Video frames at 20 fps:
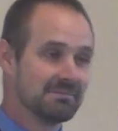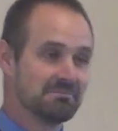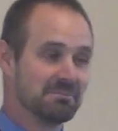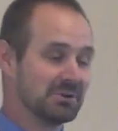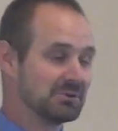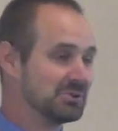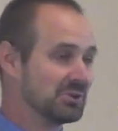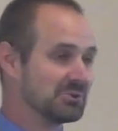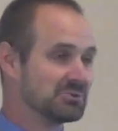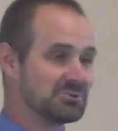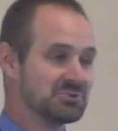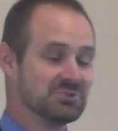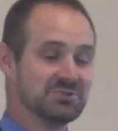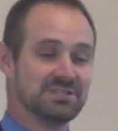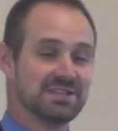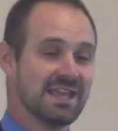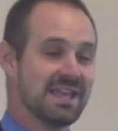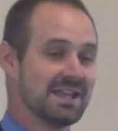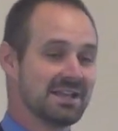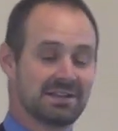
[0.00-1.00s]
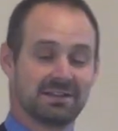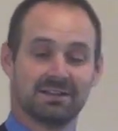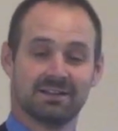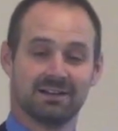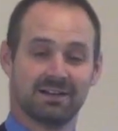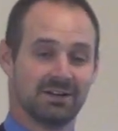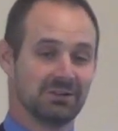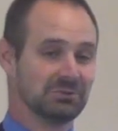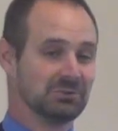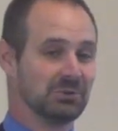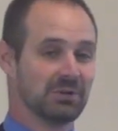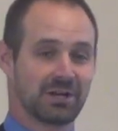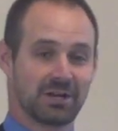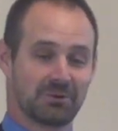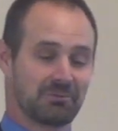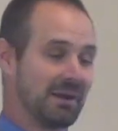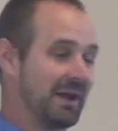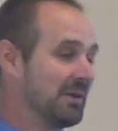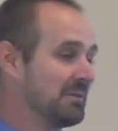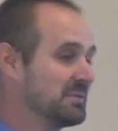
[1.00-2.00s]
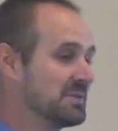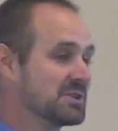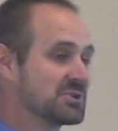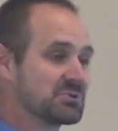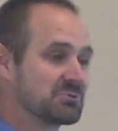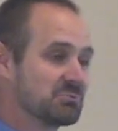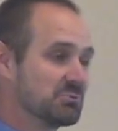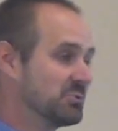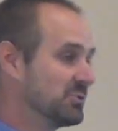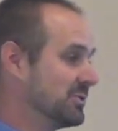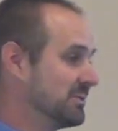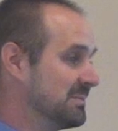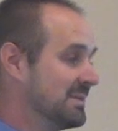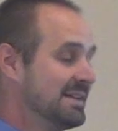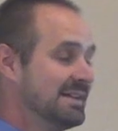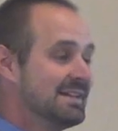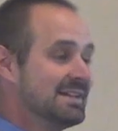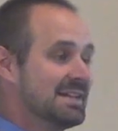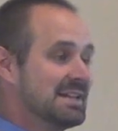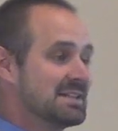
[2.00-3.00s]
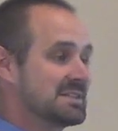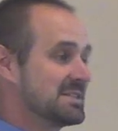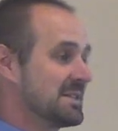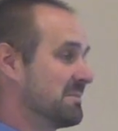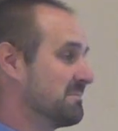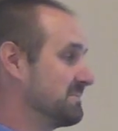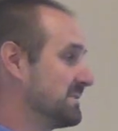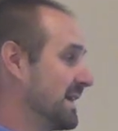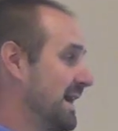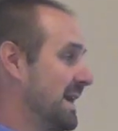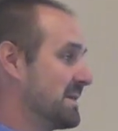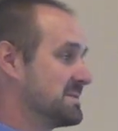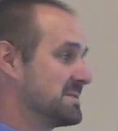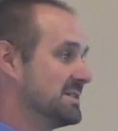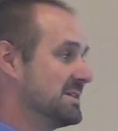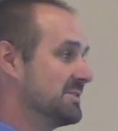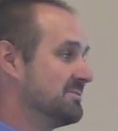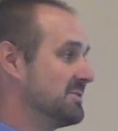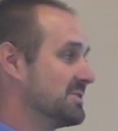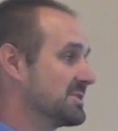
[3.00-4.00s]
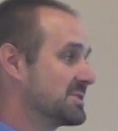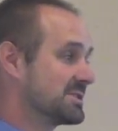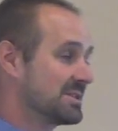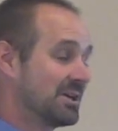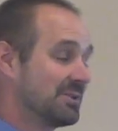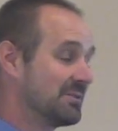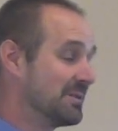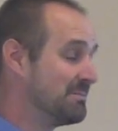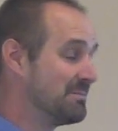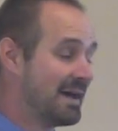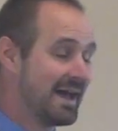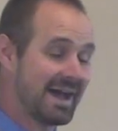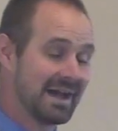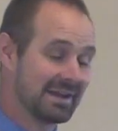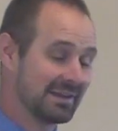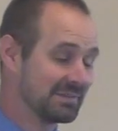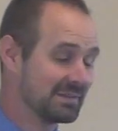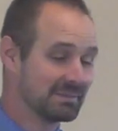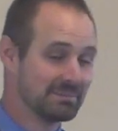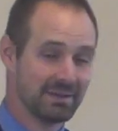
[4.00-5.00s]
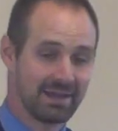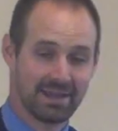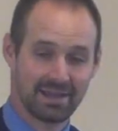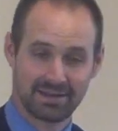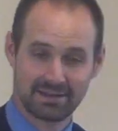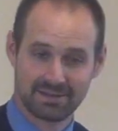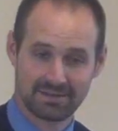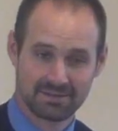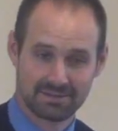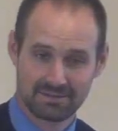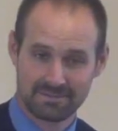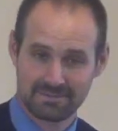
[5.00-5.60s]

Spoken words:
but don't you take a look around this room and sometimes give yourself a pat on the back.